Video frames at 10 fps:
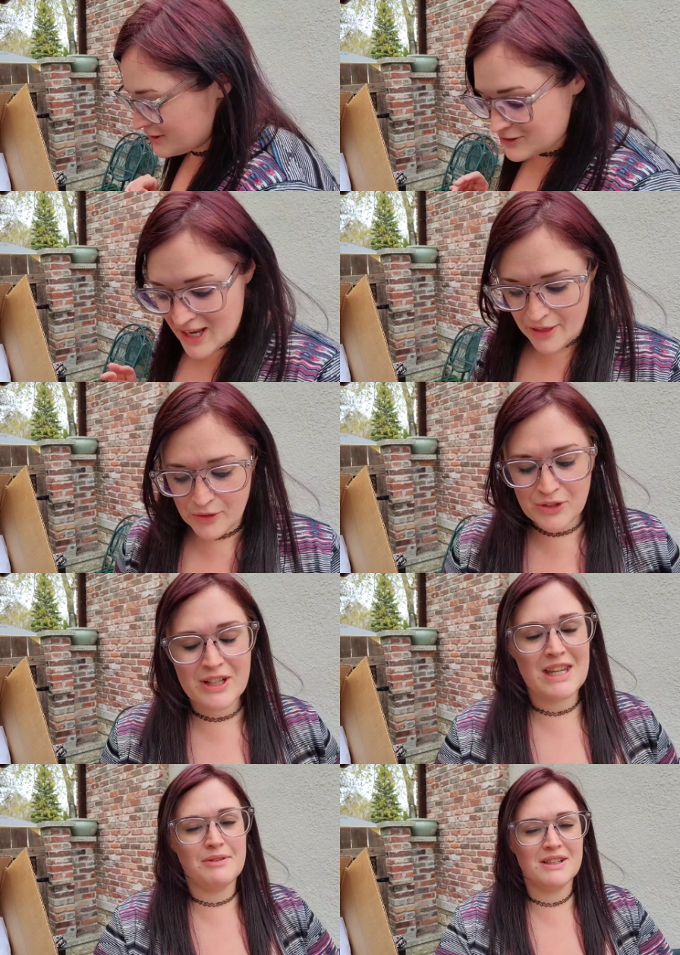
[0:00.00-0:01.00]
So yeah, those are
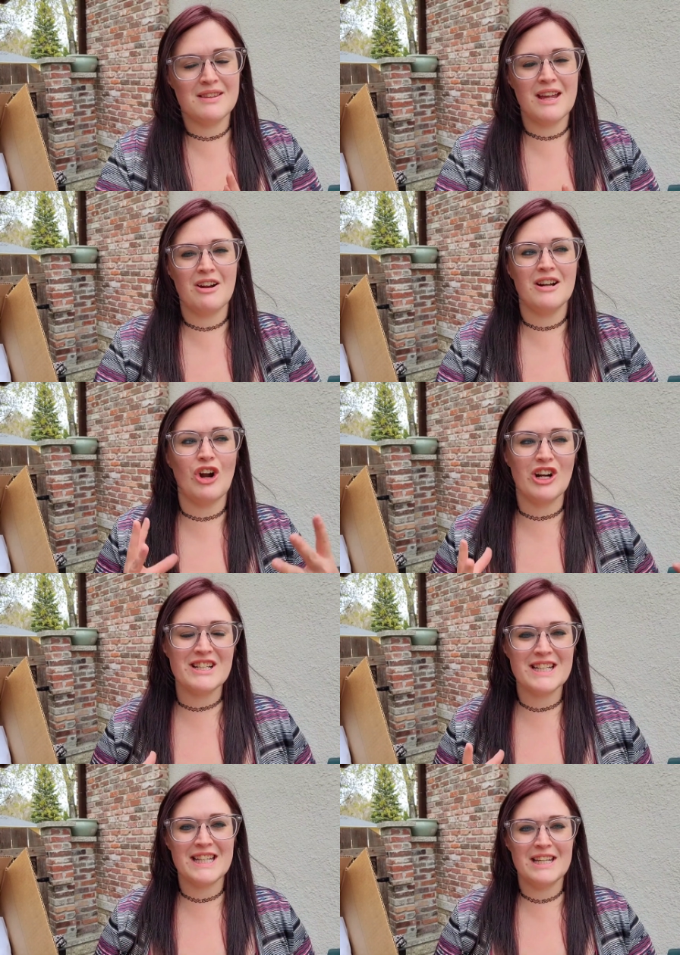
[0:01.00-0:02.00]
kiwis. They are an
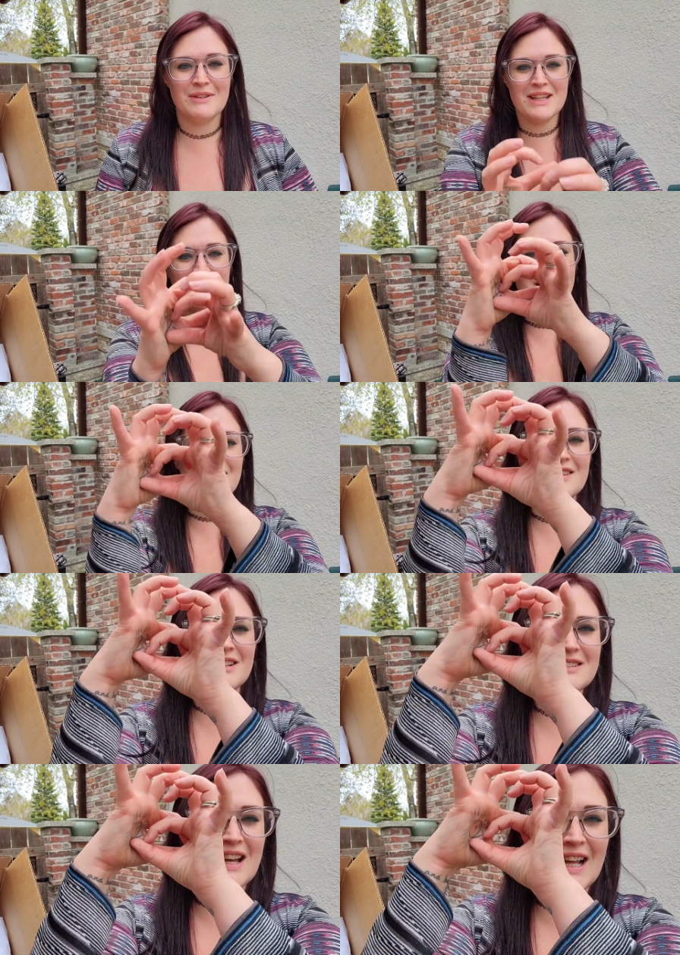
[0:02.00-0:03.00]
Arctic kiwi. They're a
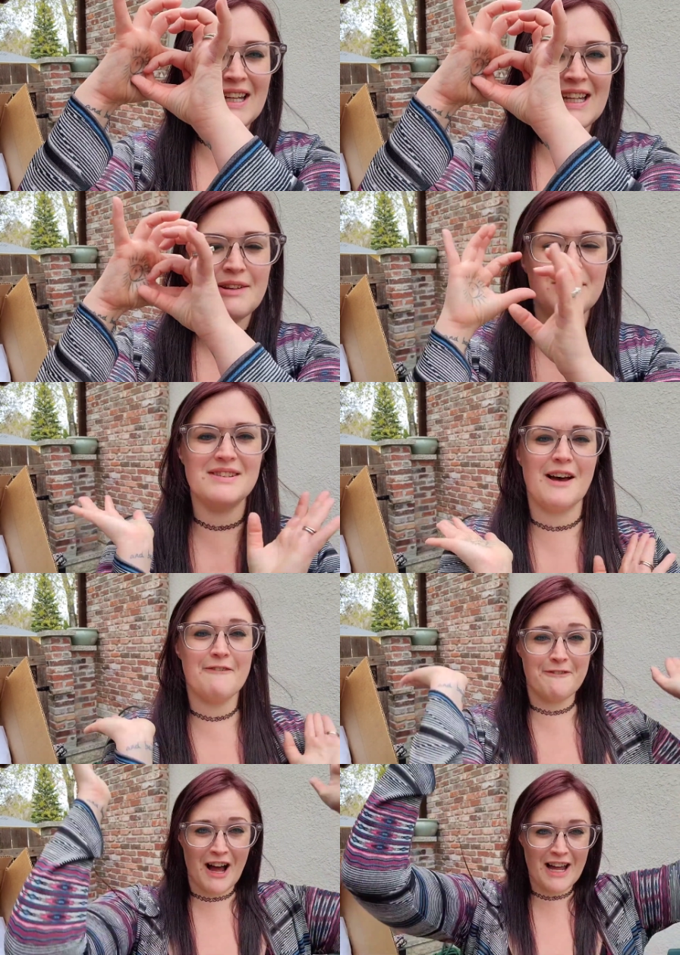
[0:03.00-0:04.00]
little tiny kiwis
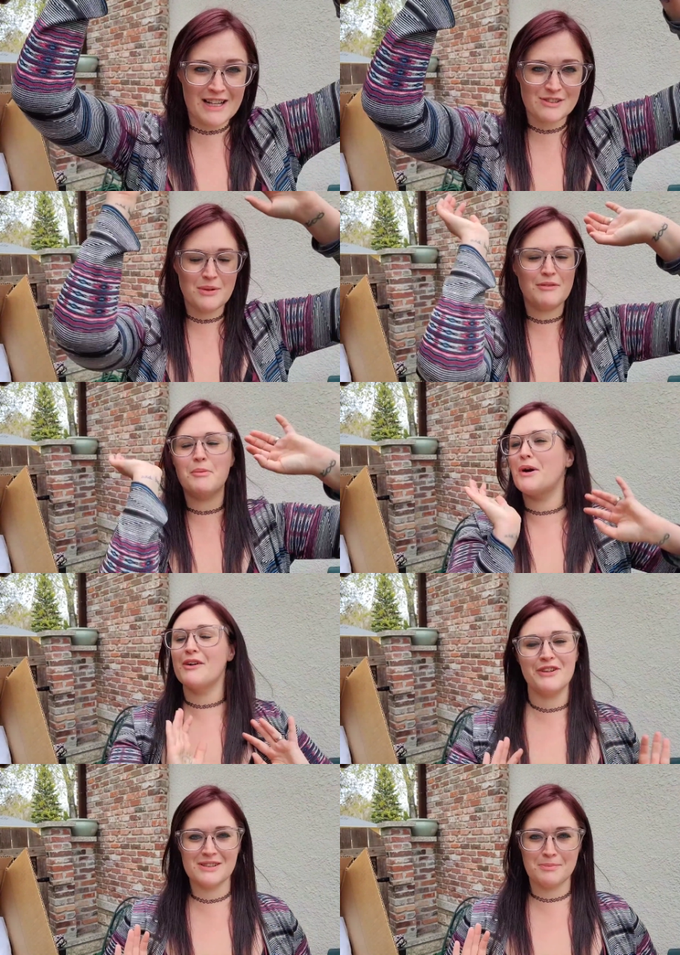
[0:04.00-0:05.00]
that vine, so we have a
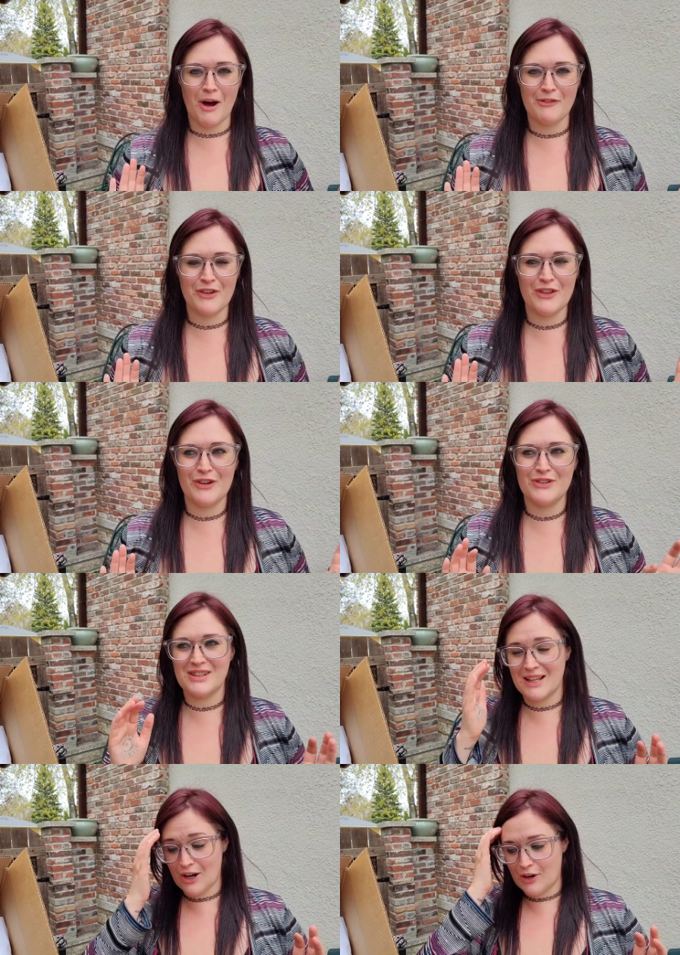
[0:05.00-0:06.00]
perfect spot for those
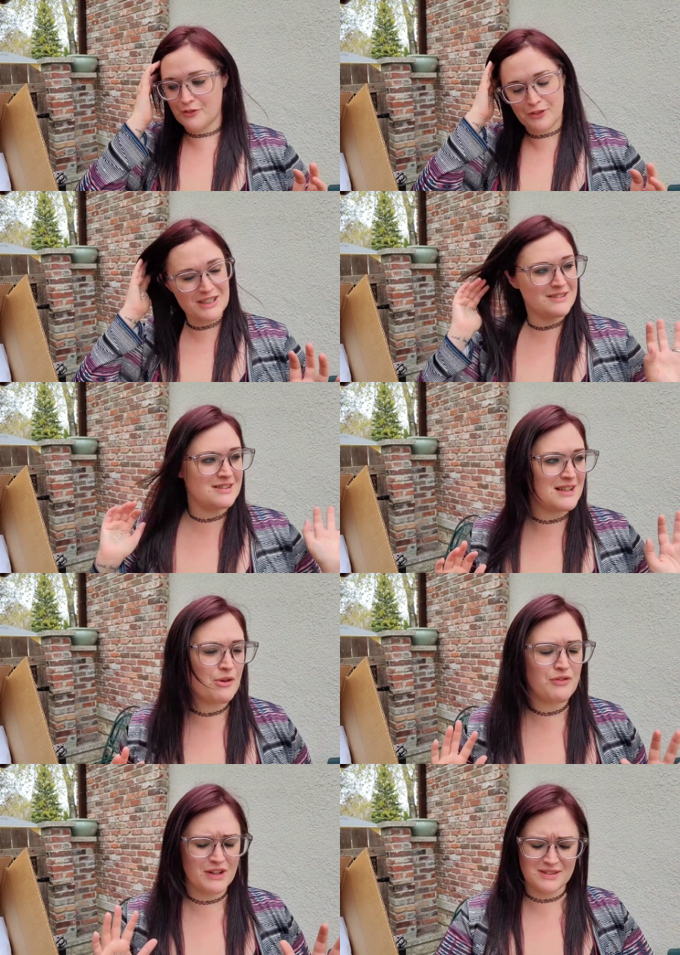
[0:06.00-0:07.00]
in our front
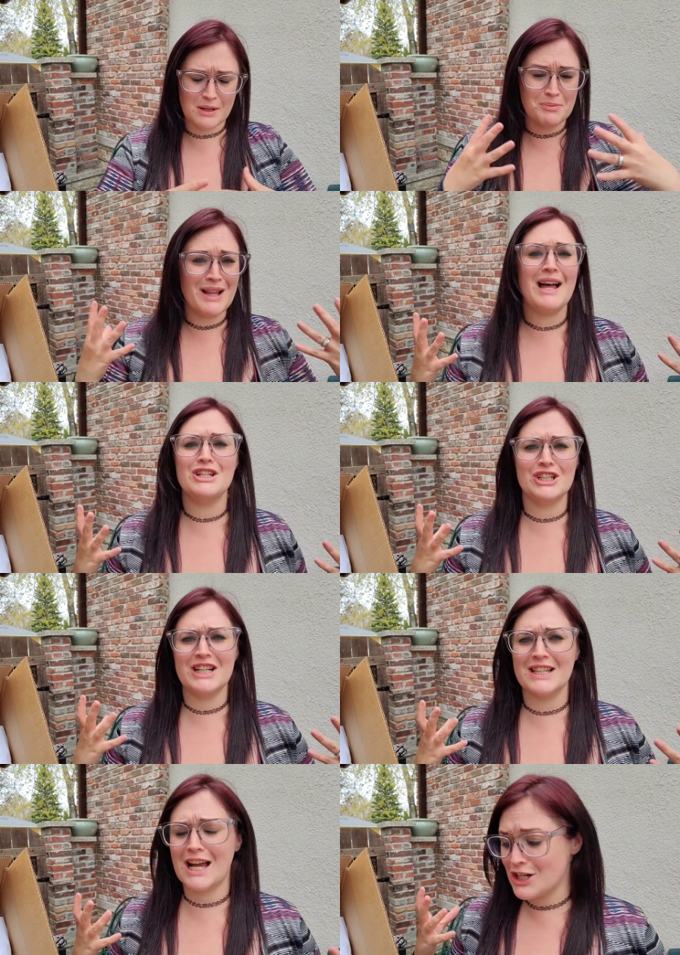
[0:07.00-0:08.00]
south-facing planter
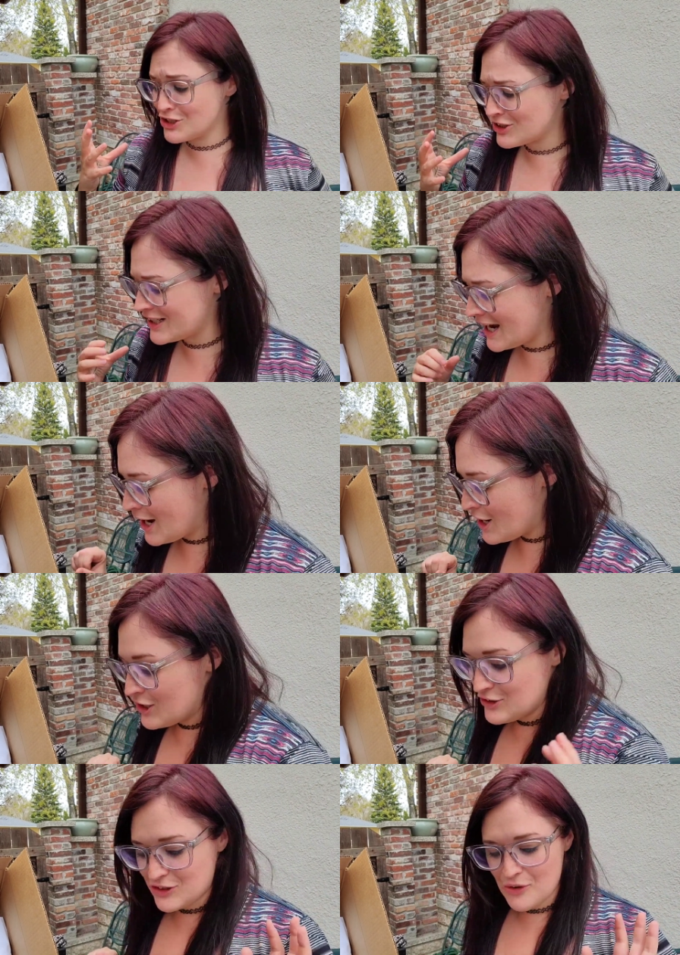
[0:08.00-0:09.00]
in the country.
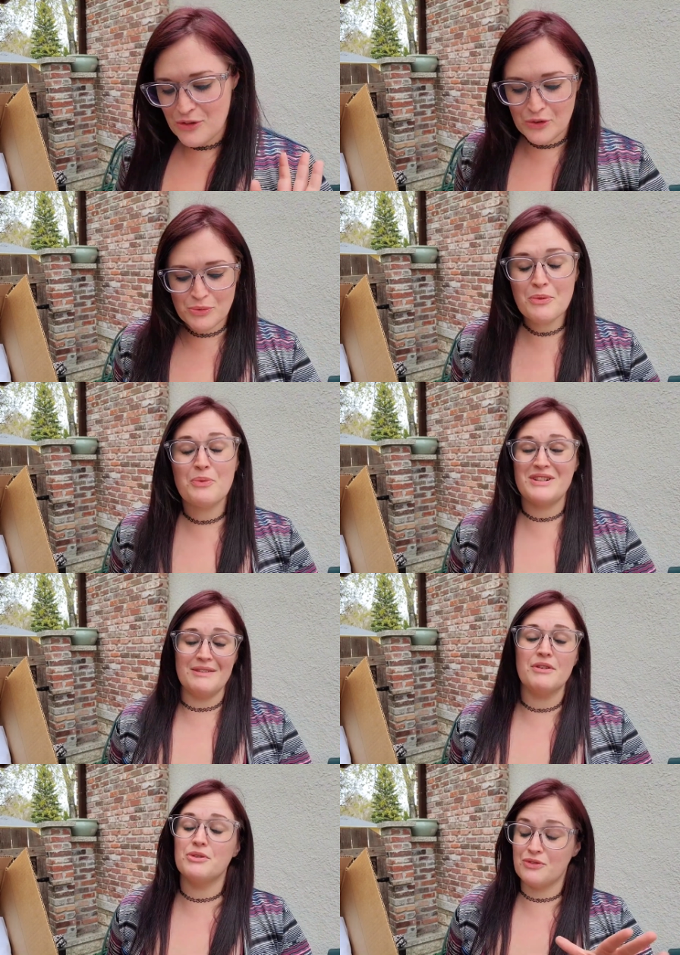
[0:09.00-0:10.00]
So those were what
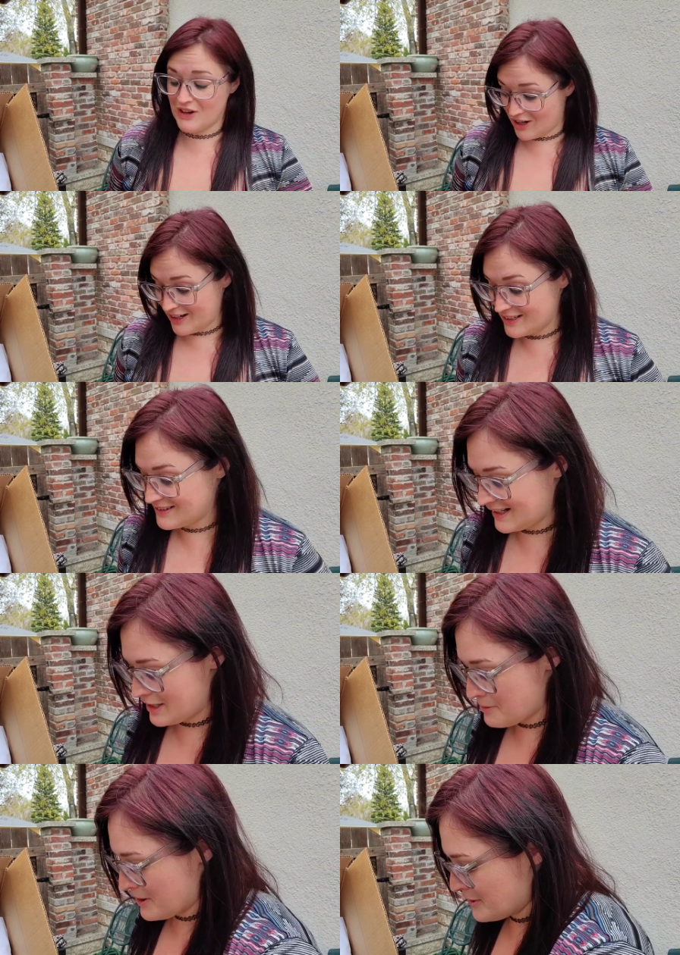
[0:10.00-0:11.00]
David was very
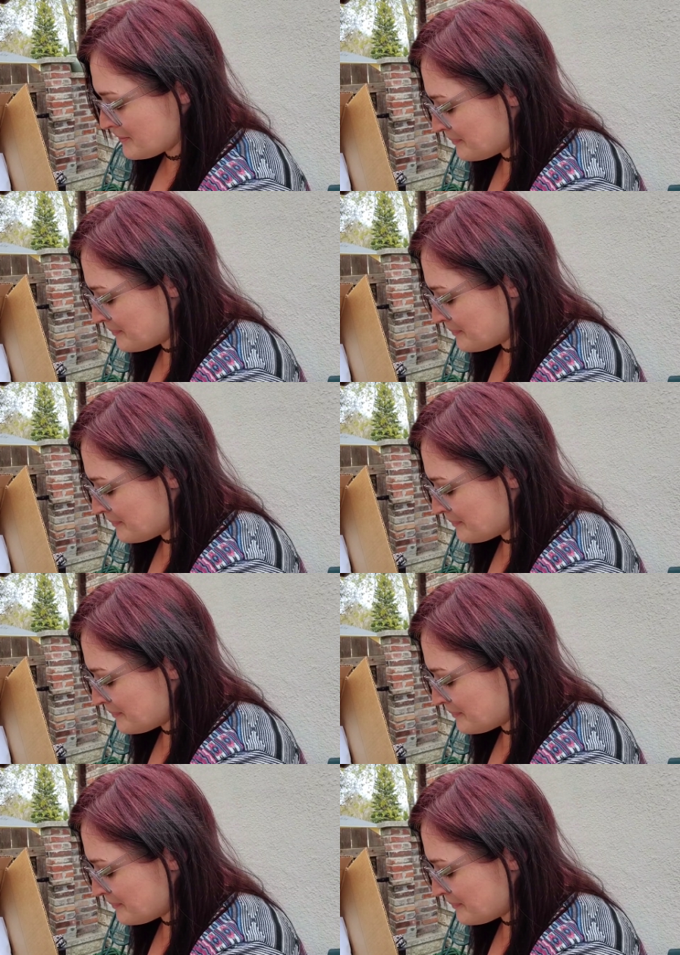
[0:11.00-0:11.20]
excited about.